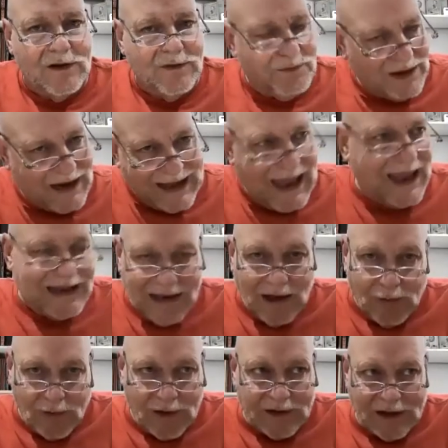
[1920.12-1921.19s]
with, but I can't
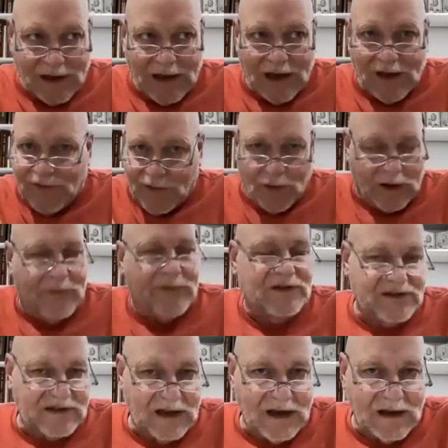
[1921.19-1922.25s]
deal with it if you don't ever
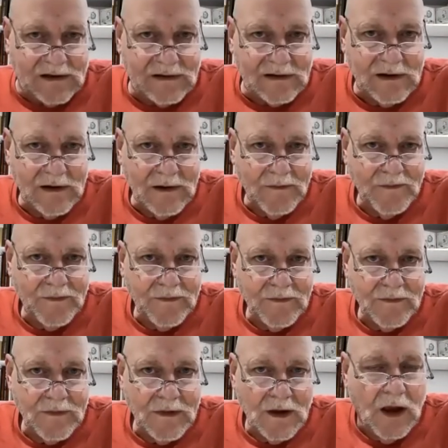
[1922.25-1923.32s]
see it.
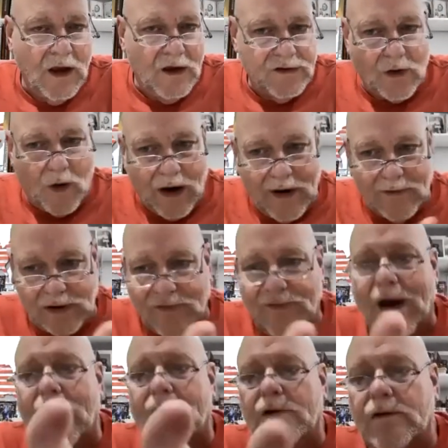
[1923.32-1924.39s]
So our Heavenly
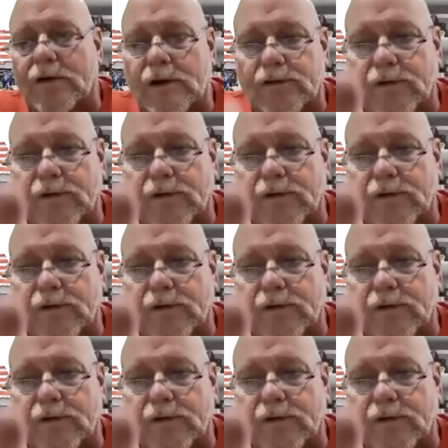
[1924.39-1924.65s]
Father,